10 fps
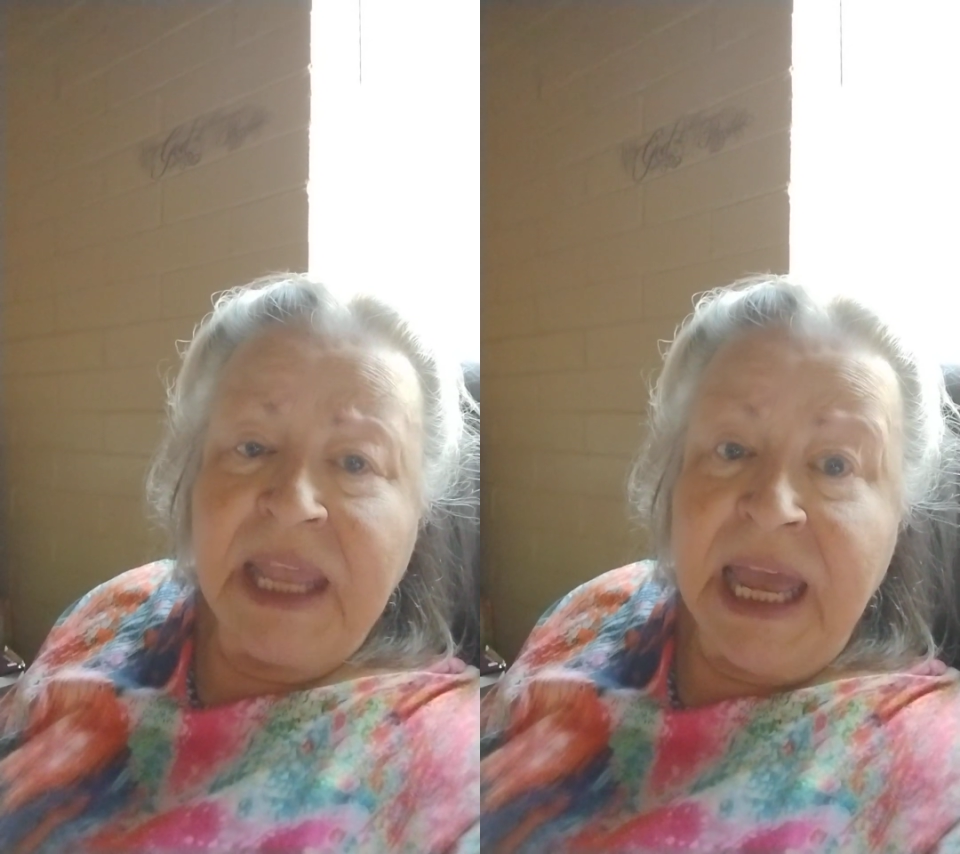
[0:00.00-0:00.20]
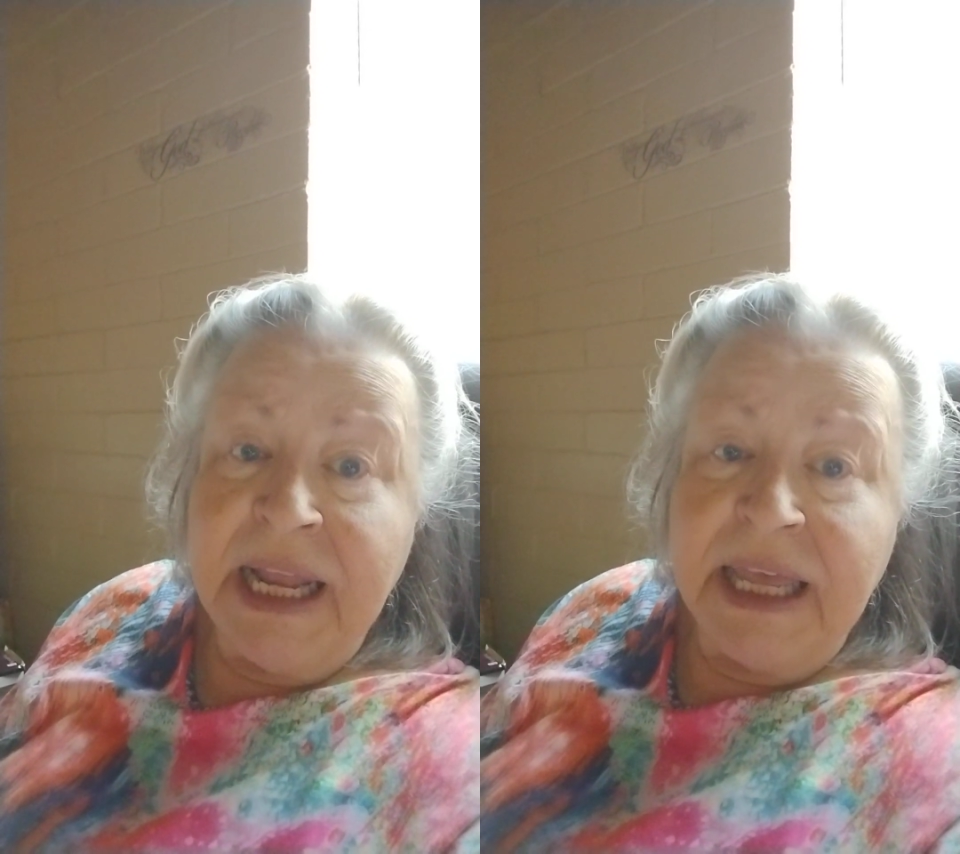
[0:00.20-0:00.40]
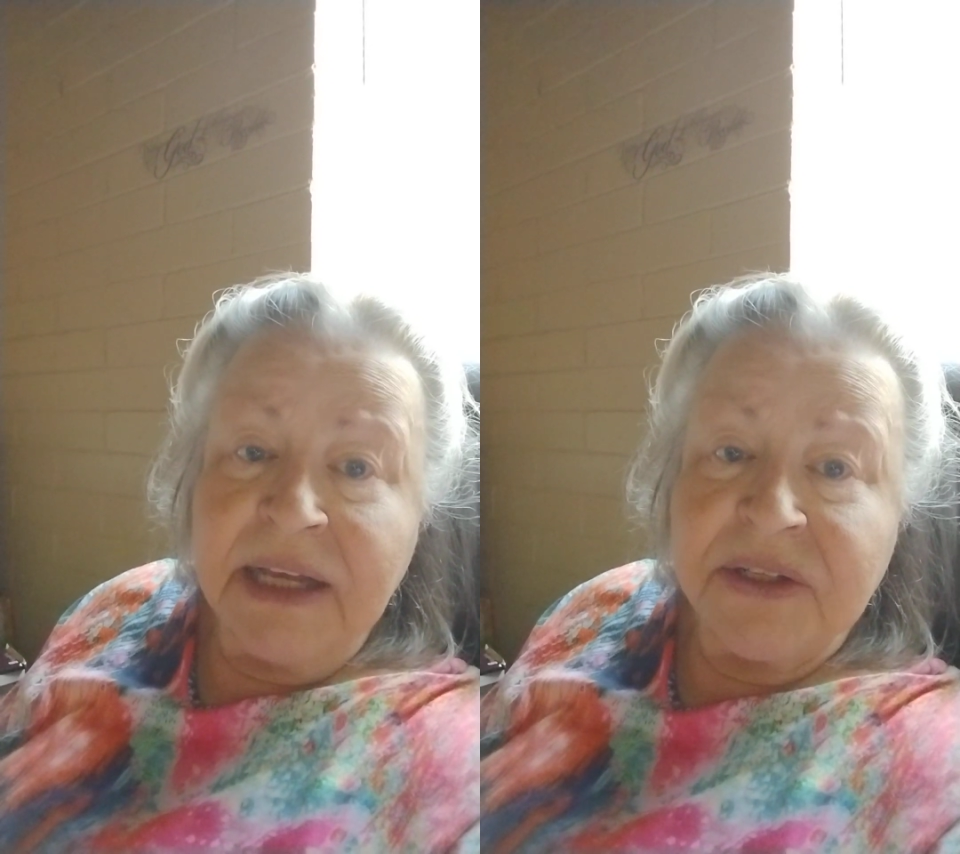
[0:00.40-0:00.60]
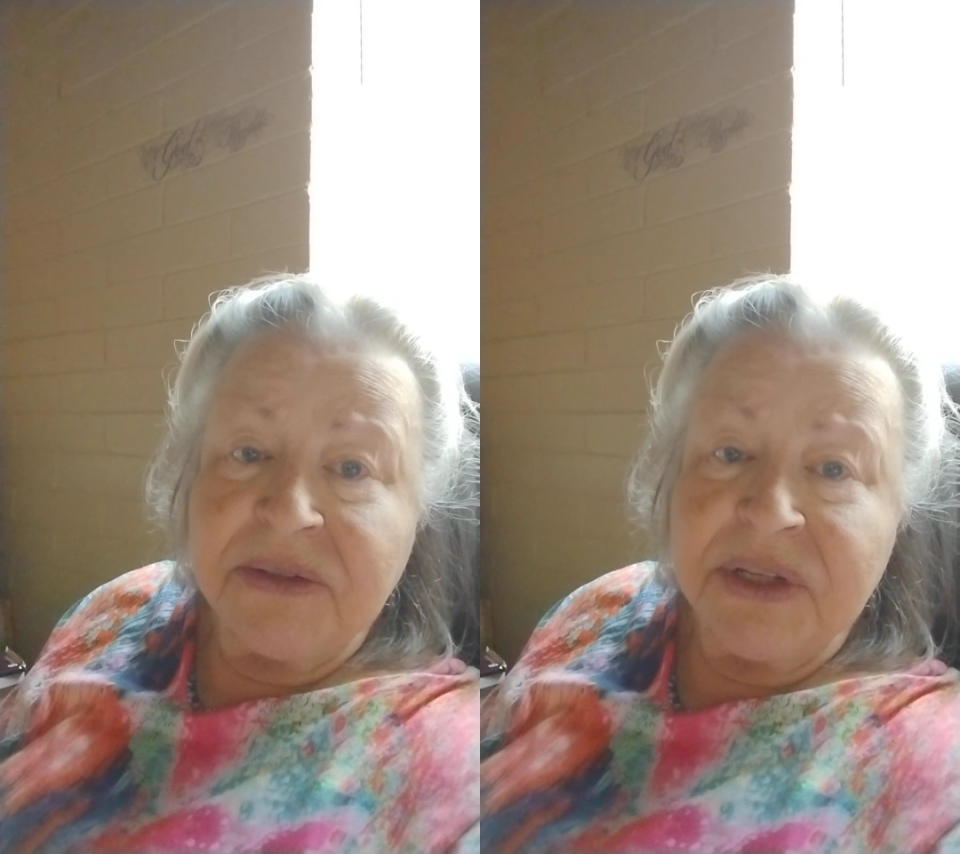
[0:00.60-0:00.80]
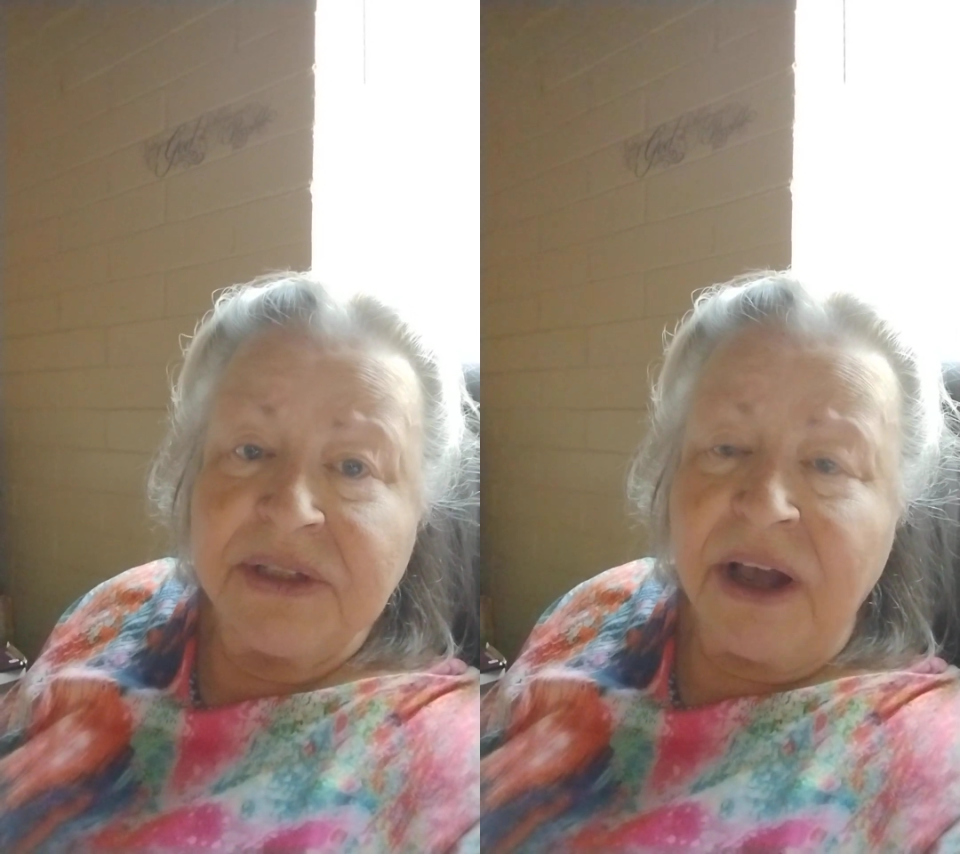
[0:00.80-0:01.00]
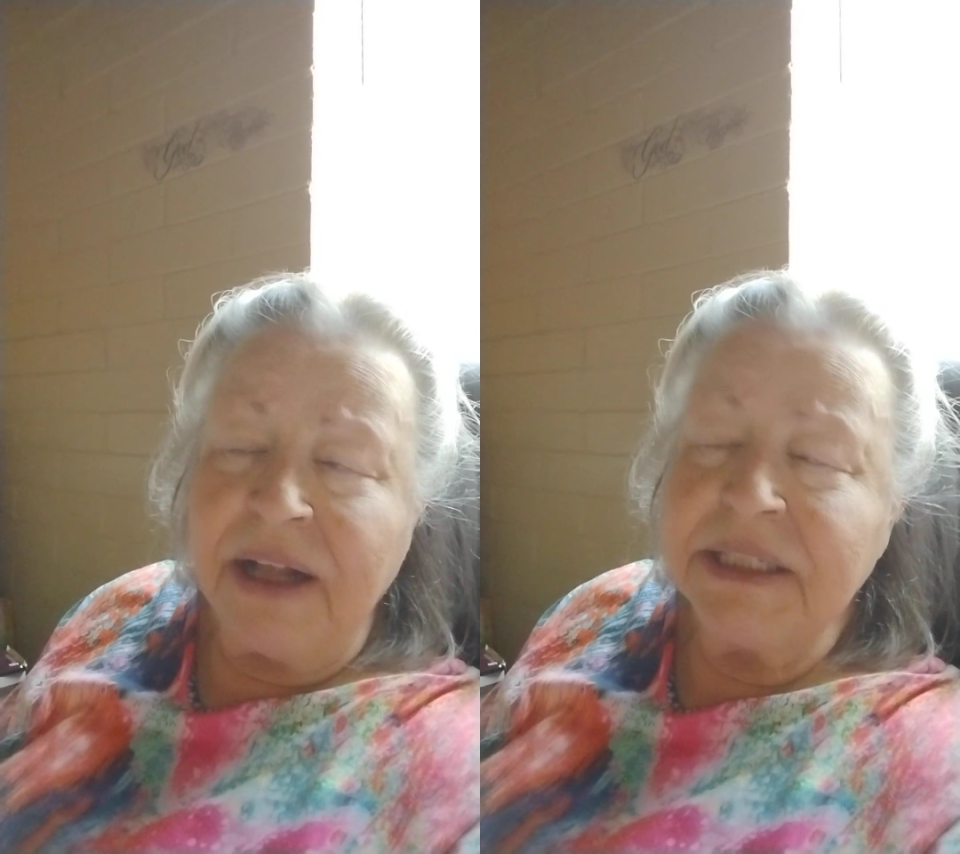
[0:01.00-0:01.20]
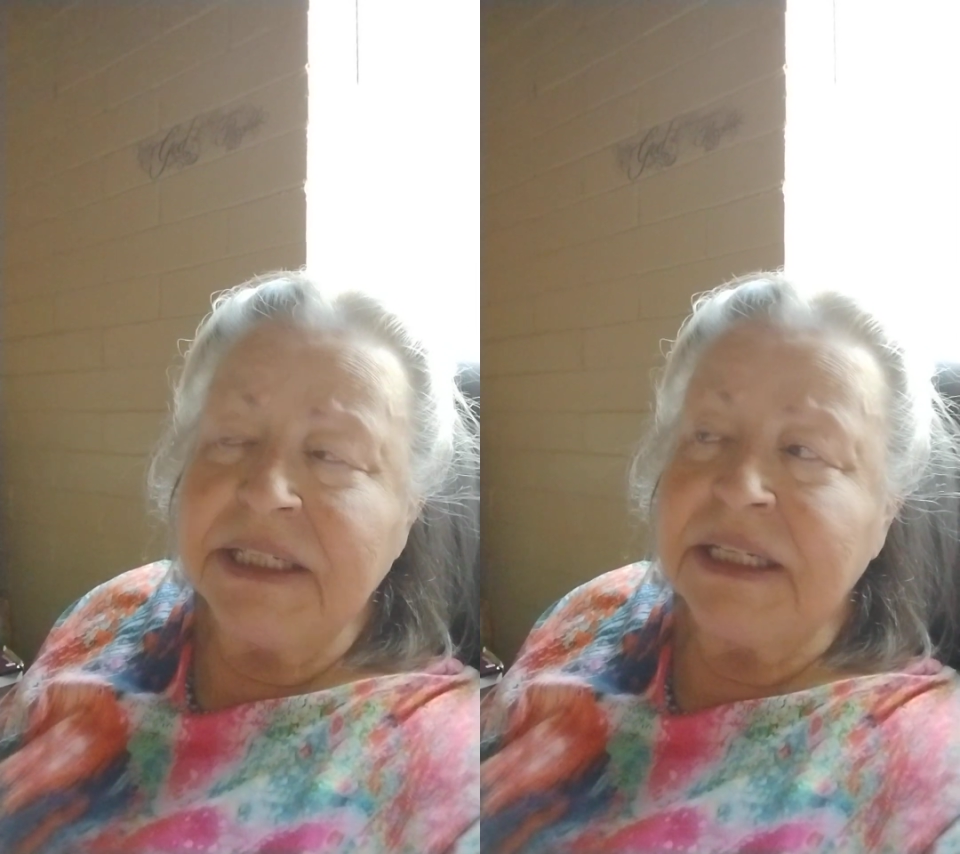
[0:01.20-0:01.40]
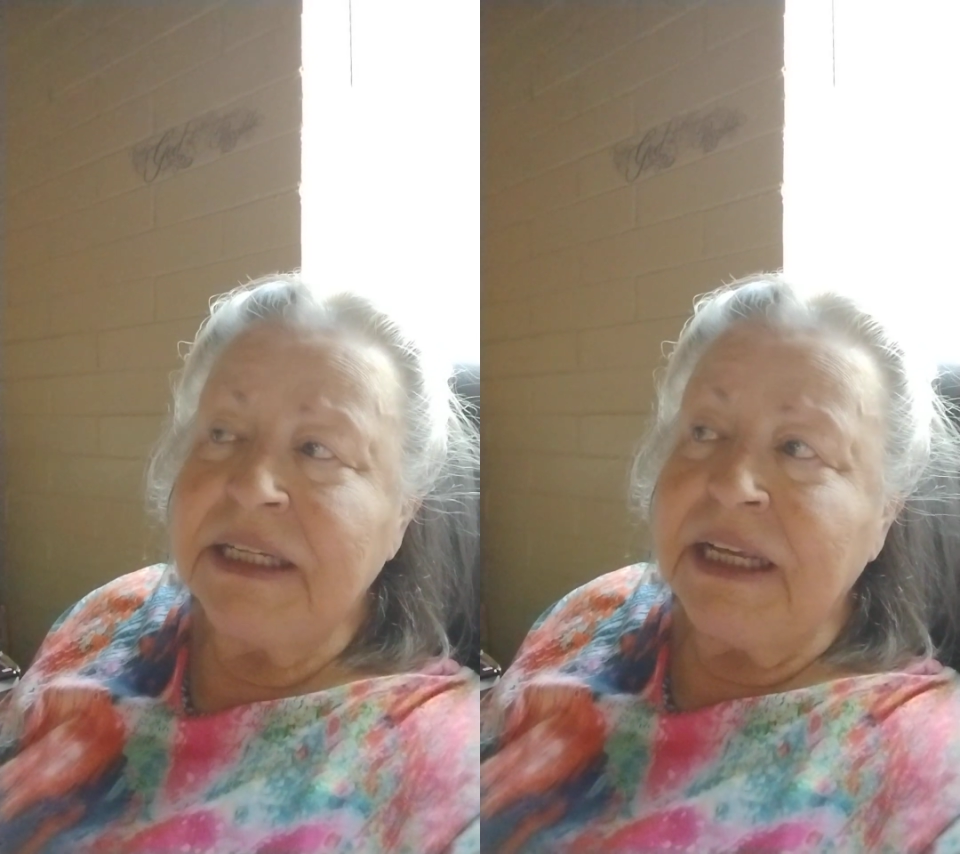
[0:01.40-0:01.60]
any extra salt.